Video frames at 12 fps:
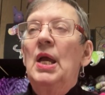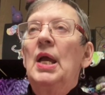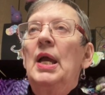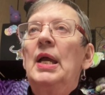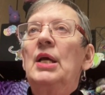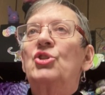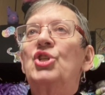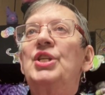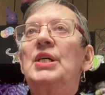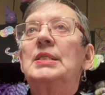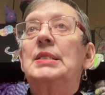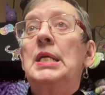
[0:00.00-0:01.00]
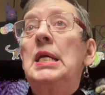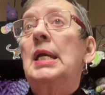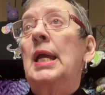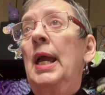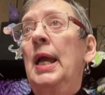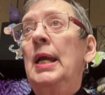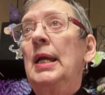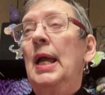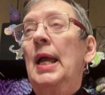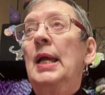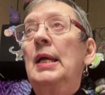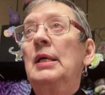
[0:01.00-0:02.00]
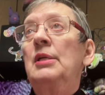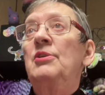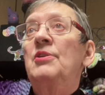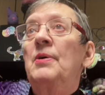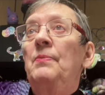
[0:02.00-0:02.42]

And she does DK and